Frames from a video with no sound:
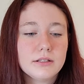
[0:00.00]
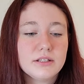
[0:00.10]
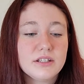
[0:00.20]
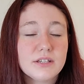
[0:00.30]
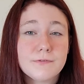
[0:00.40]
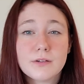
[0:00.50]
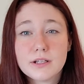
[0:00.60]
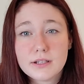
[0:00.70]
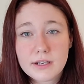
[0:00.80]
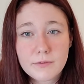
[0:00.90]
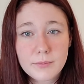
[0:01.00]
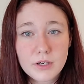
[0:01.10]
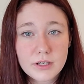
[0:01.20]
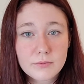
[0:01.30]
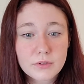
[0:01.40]
different Native
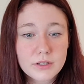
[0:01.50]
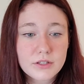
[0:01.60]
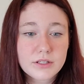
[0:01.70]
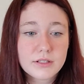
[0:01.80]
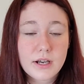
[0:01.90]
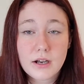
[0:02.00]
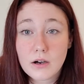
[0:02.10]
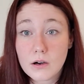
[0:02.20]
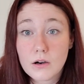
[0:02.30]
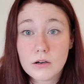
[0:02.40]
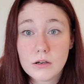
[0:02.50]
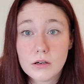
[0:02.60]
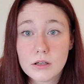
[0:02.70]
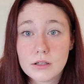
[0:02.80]
American religions. Not all